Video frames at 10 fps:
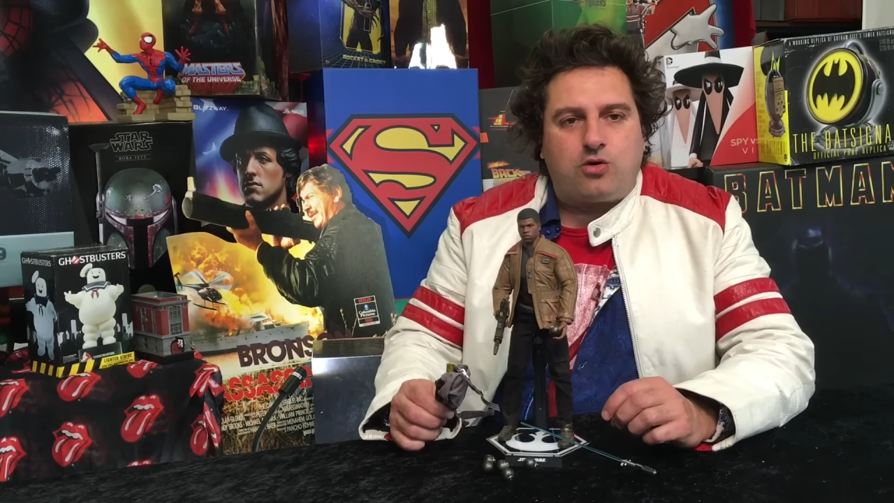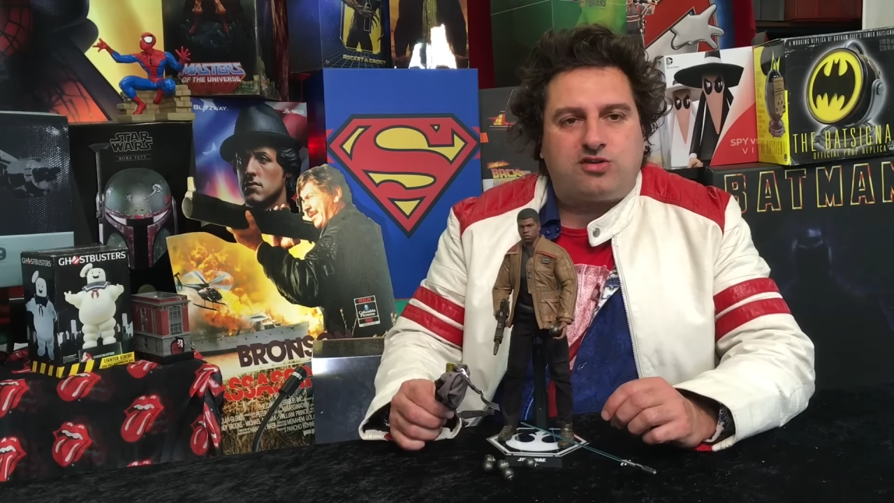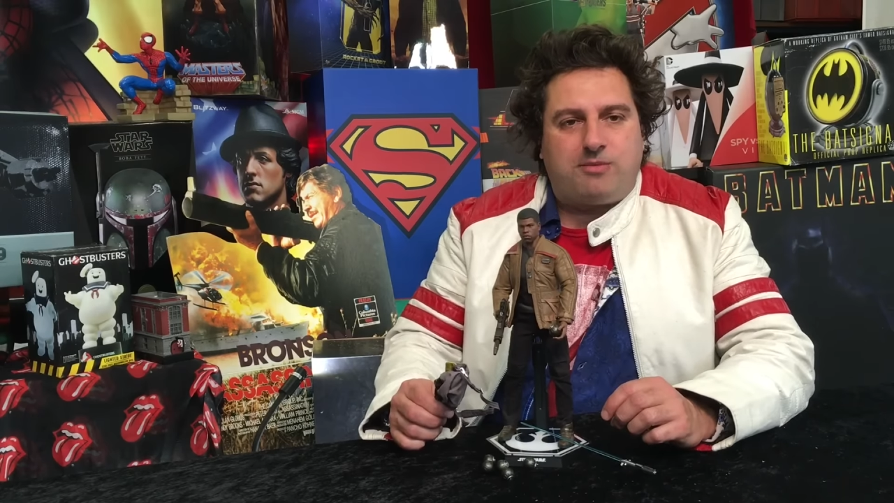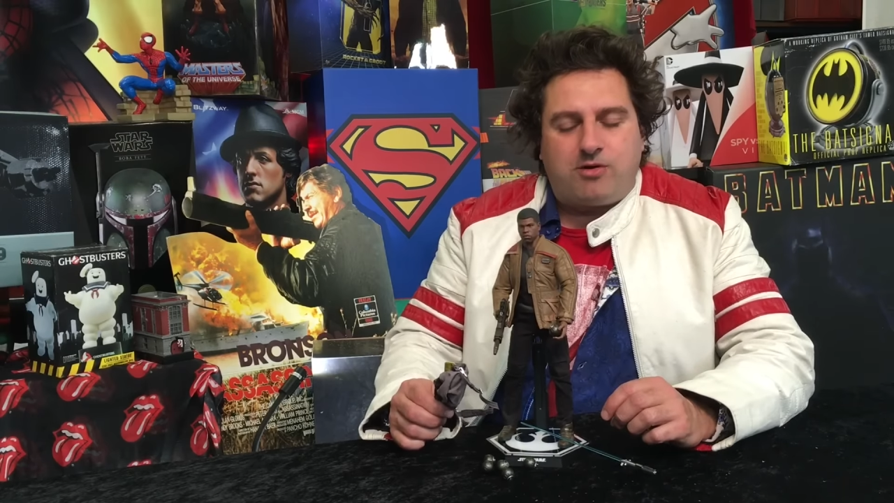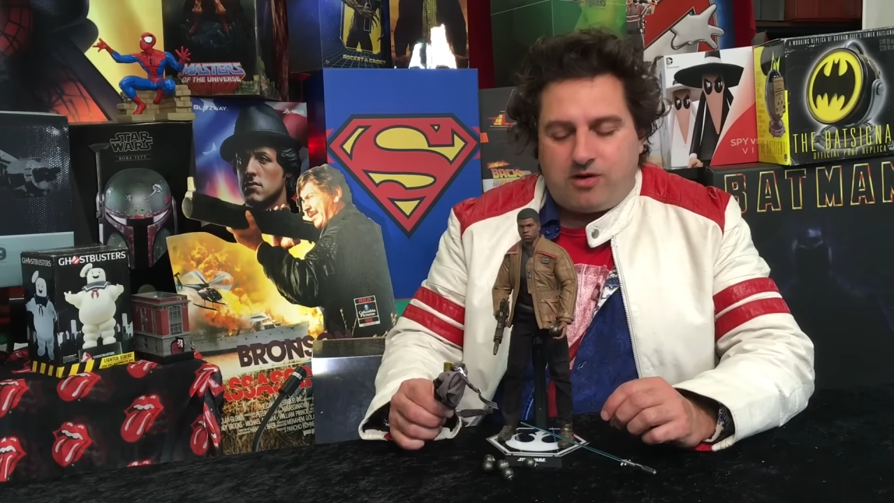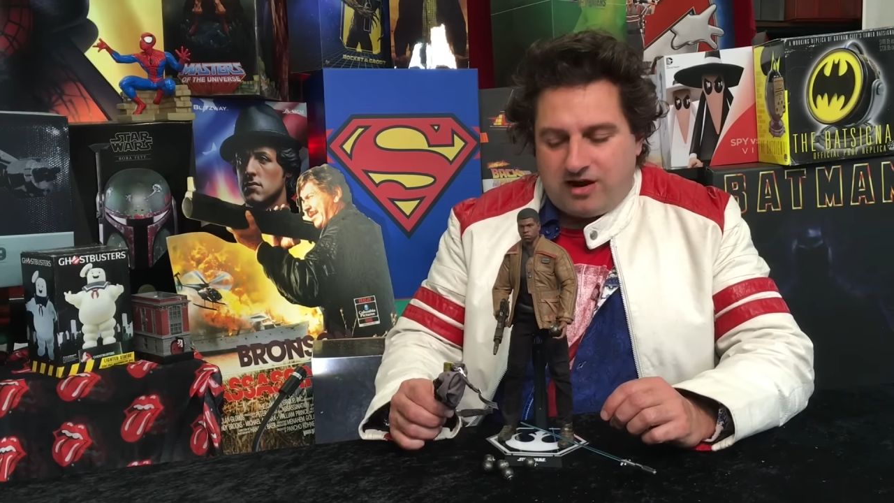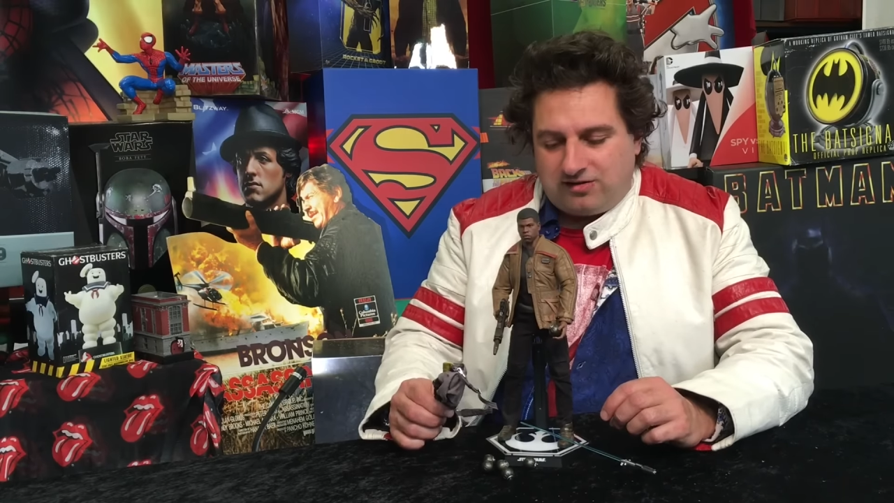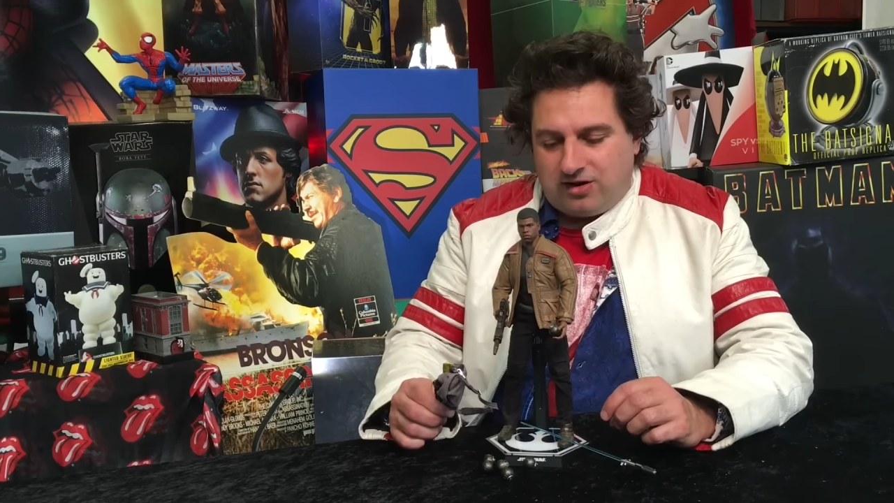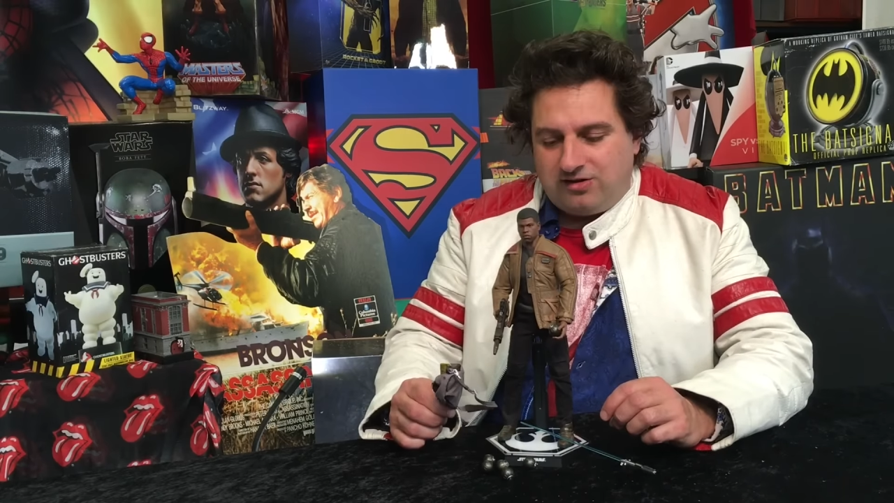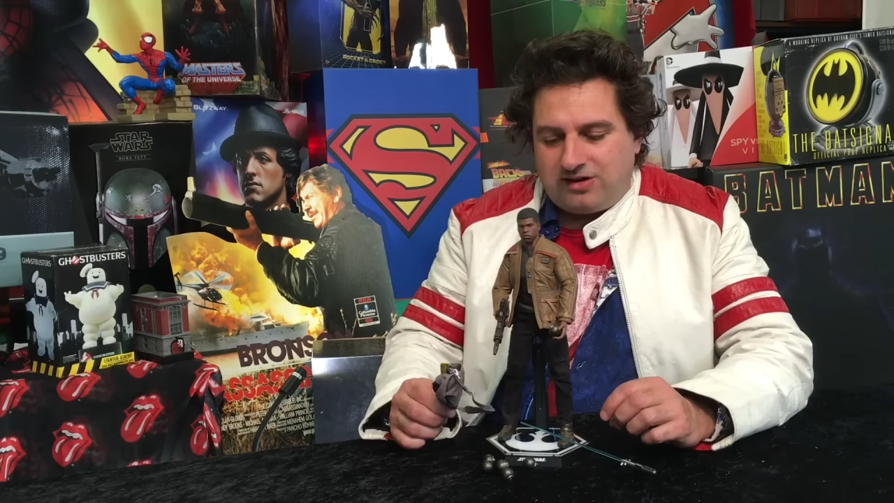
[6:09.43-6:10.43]
summarize
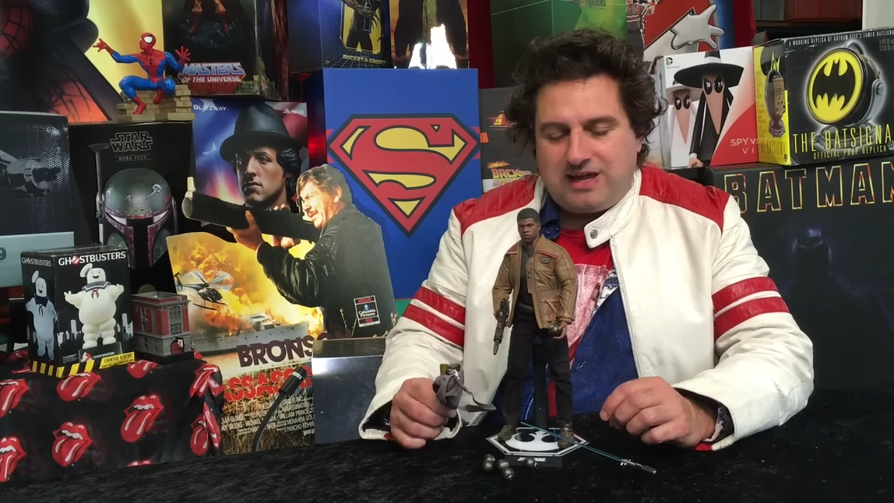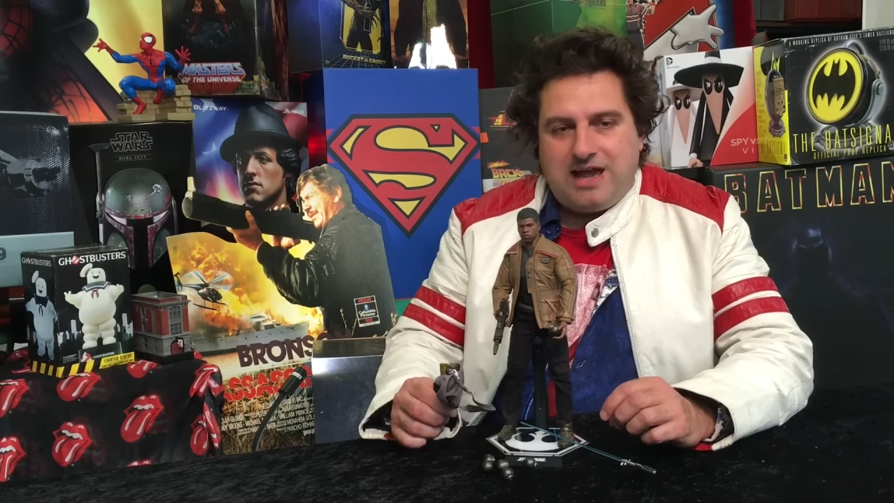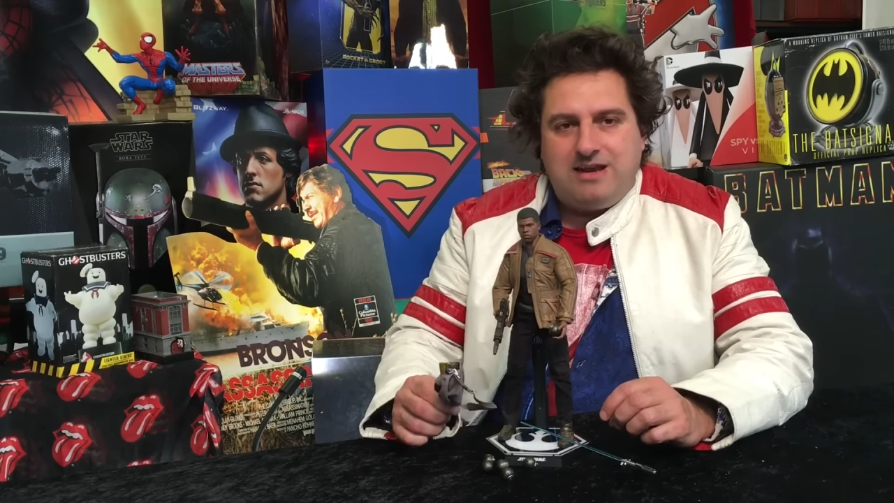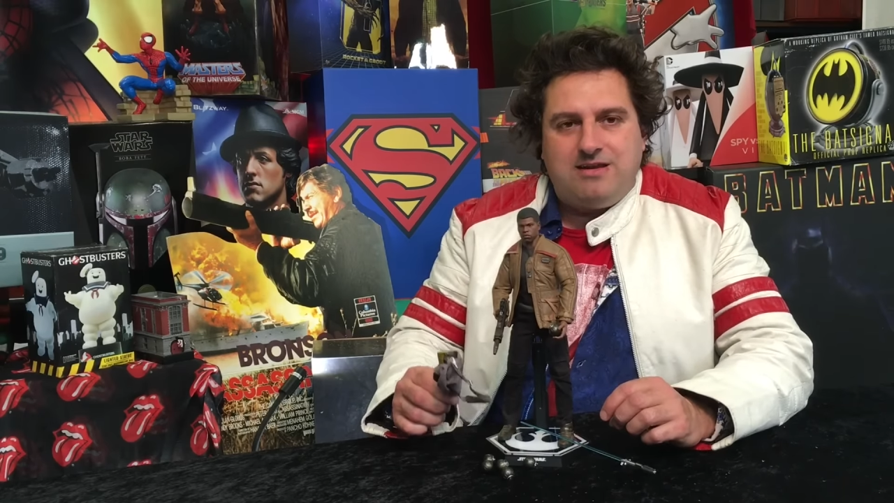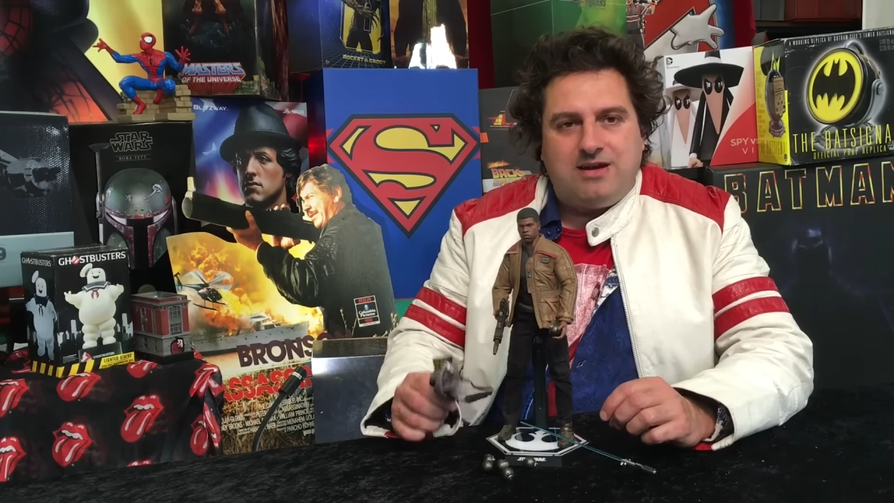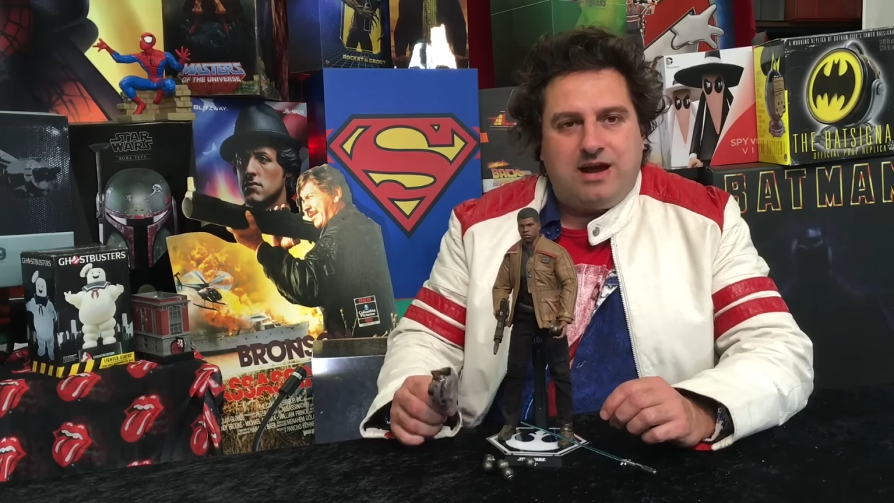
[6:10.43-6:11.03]
those again.